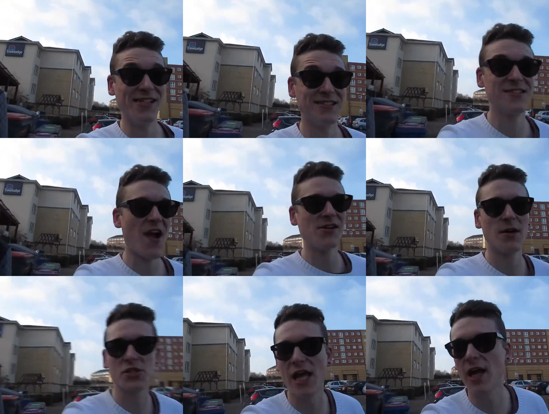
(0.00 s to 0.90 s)
I
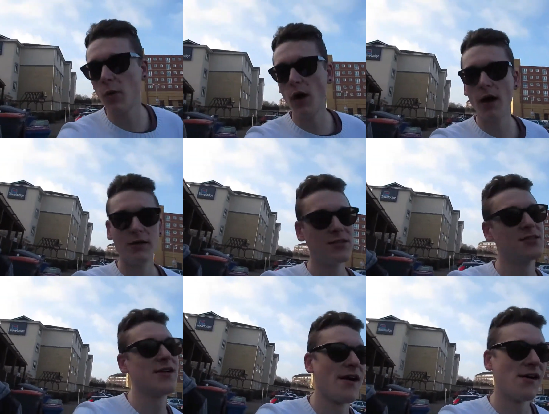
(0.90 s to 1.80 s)
was that quiet.
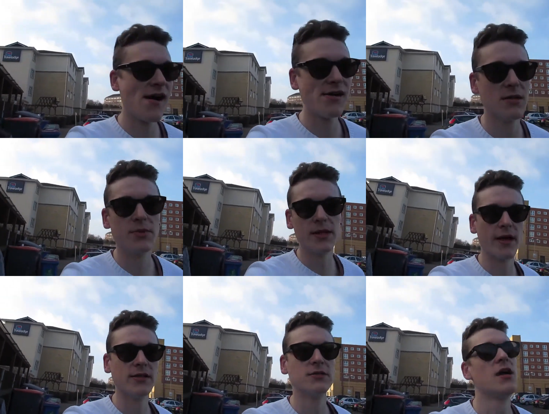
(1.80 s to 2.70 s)
But yeah.